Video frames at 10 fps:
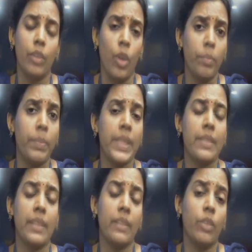
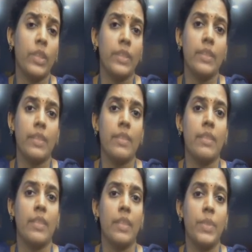complex technologies and
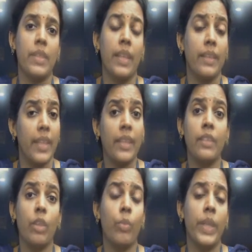systems, and
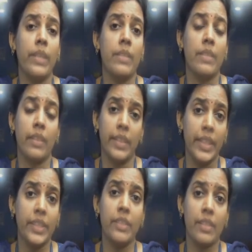that requires
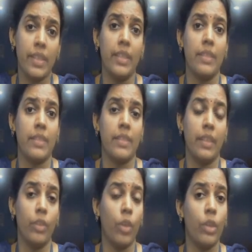niche skills
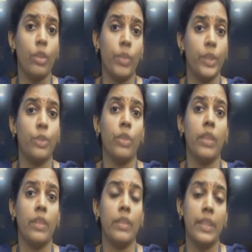in order to
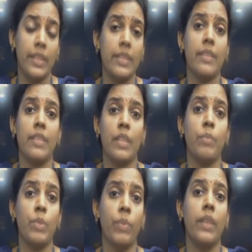assure that these
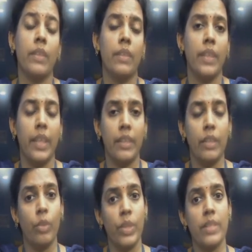systems work in
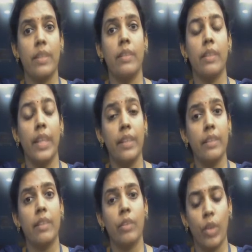unison,
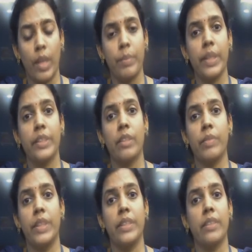in collaboration
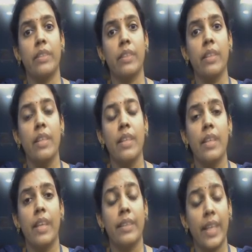with each other.
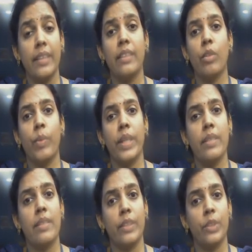And that
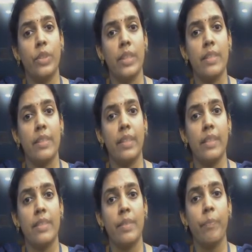requires assurance
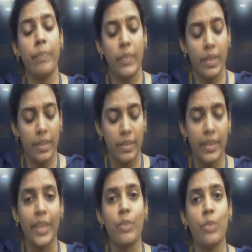skills.
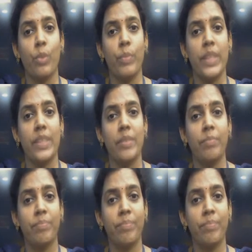Thank you so much.